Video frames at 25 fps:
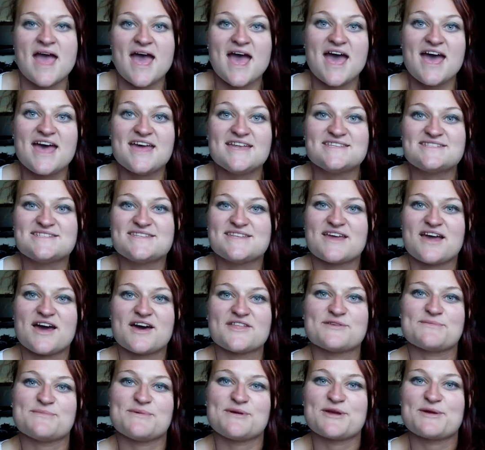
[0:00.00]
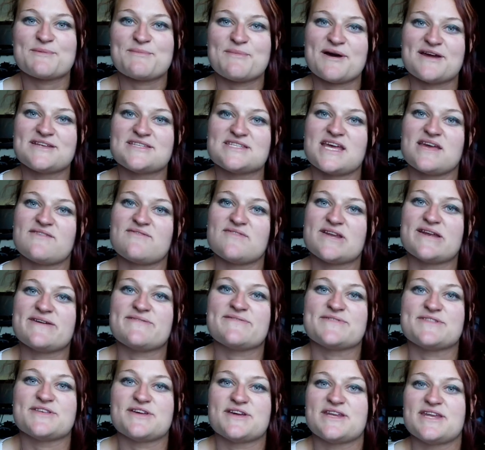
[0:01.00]
And the other book by David
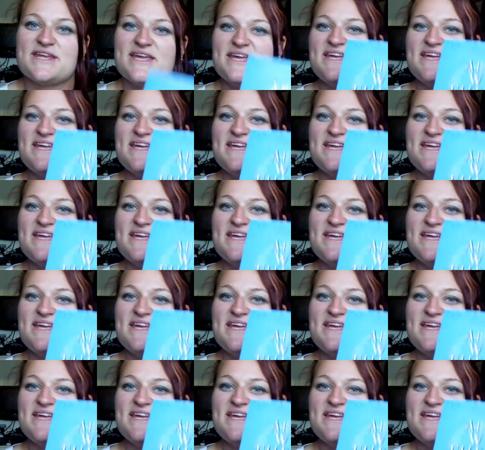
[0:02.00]
Everton